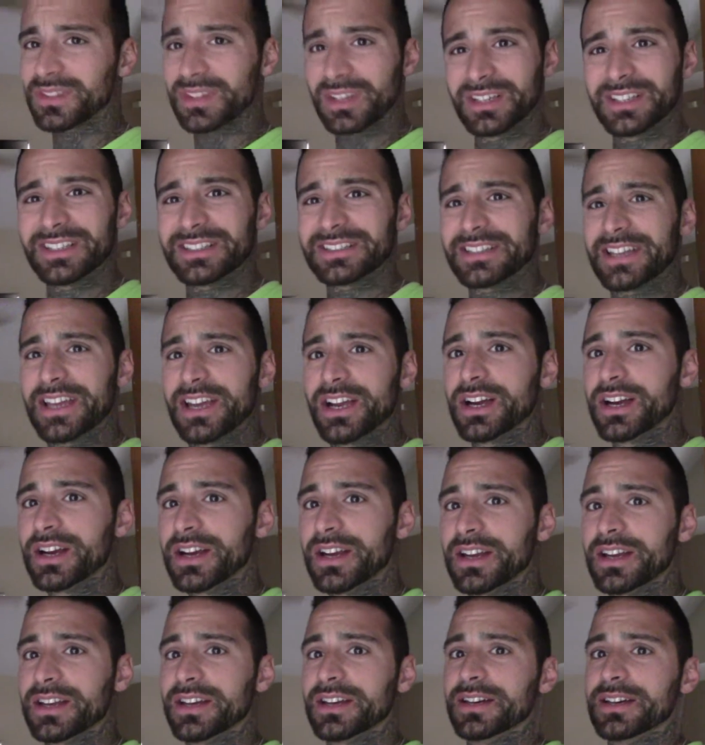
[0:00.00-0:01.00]
can just hear
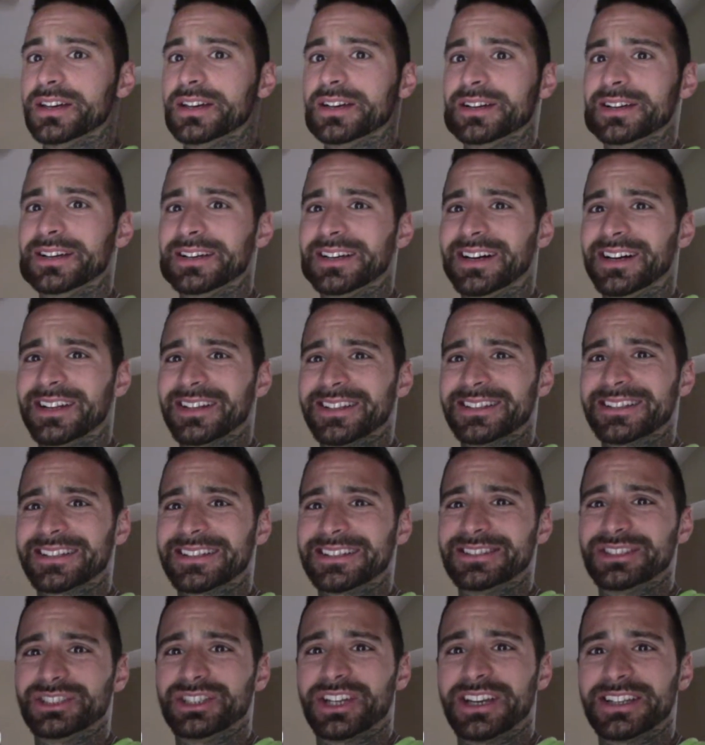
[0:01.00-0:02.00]
it. All this
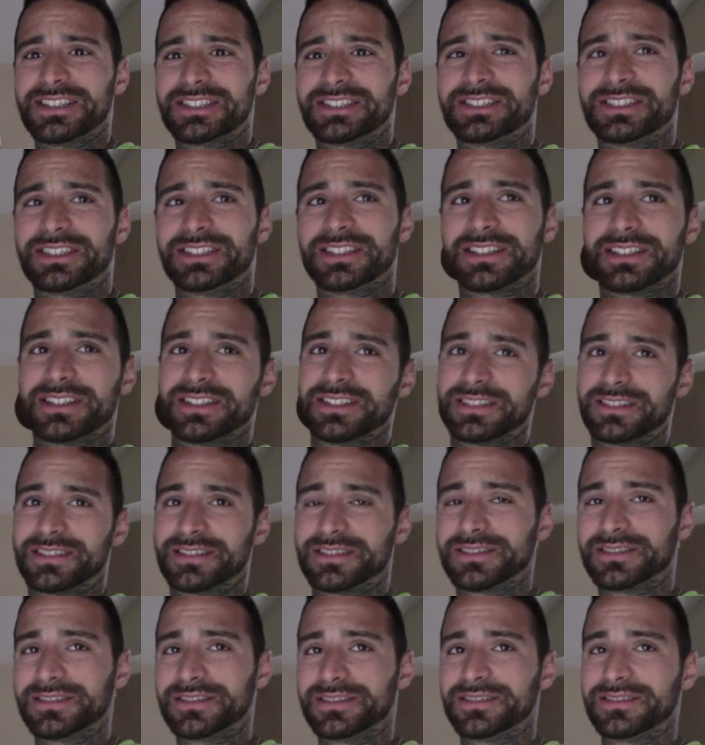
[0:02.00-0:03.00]
congestion and
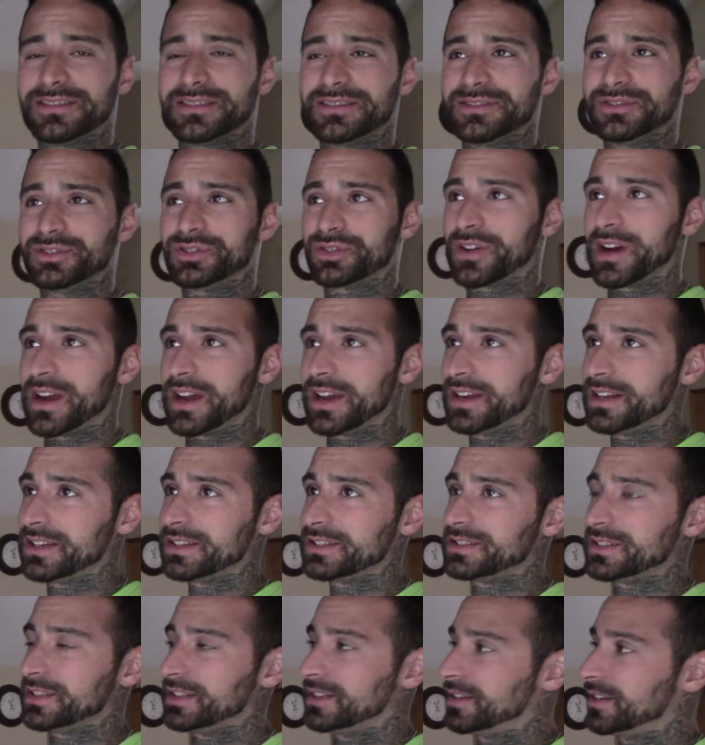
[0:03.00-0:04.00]

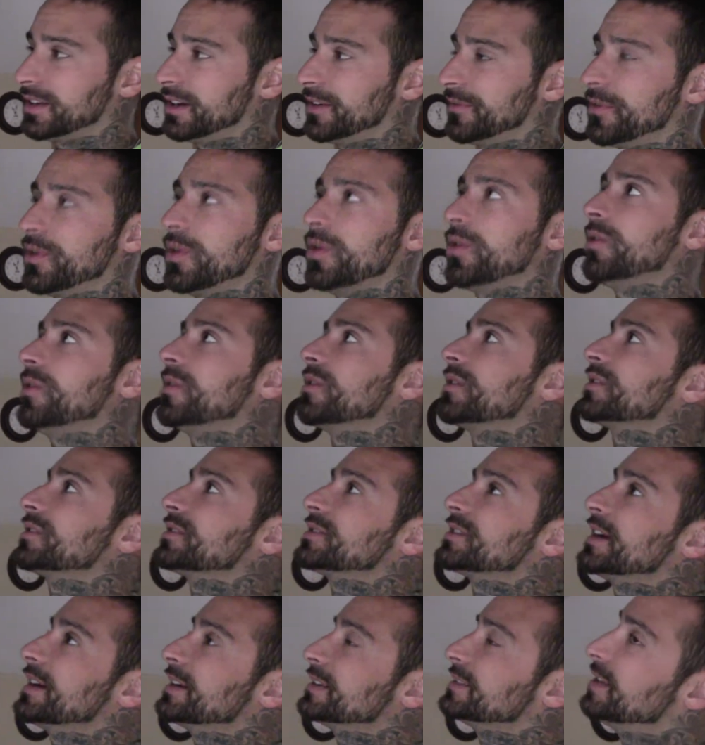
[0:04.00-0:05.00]
drainage, and of
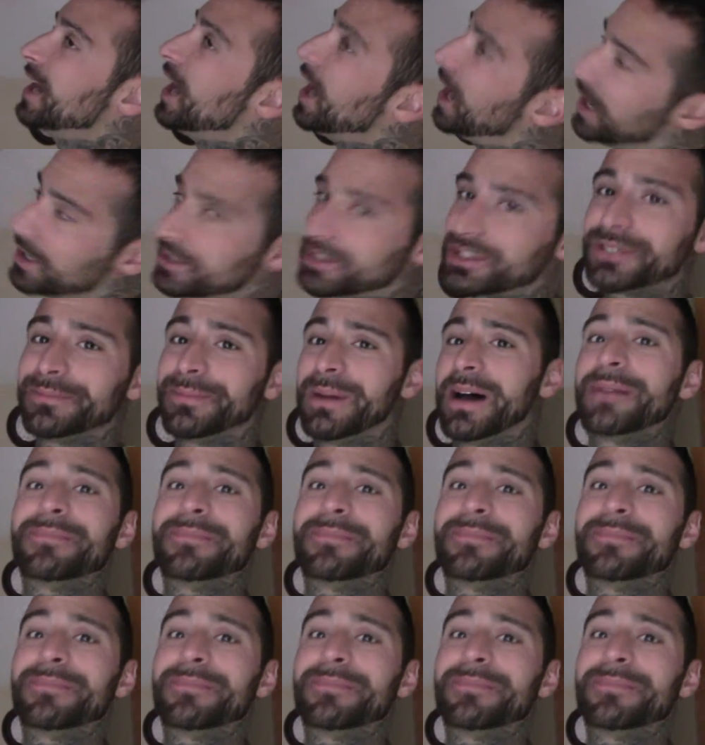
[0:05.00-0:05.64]
course, I touched my